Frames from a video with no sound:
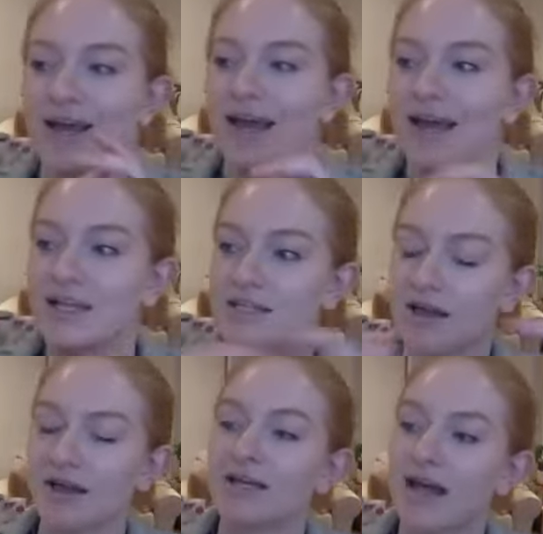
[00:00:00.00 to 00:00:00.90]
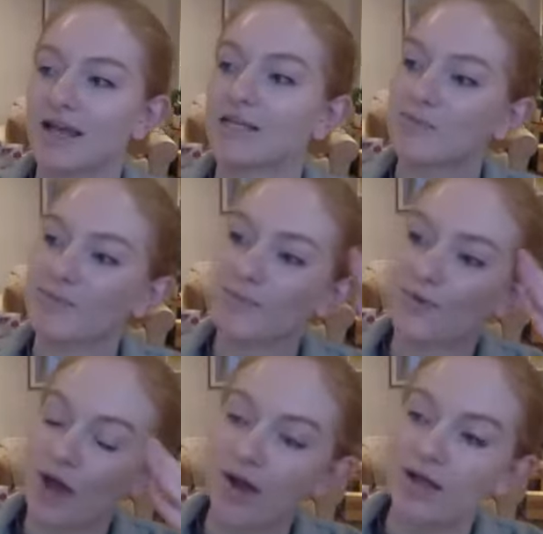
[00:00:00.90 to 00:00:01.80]
in psychedelics
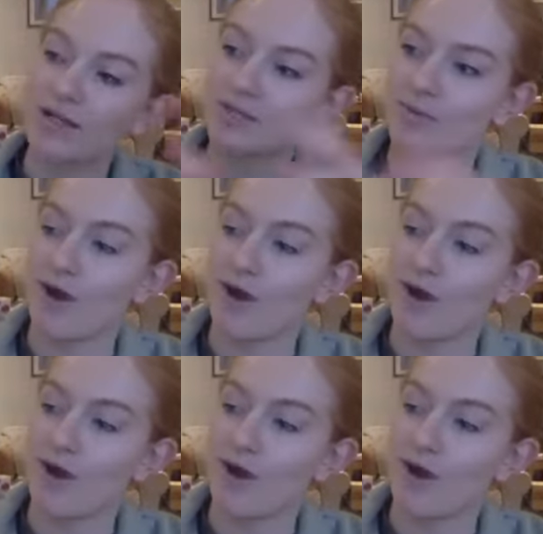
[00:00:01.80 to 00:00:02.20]
going into the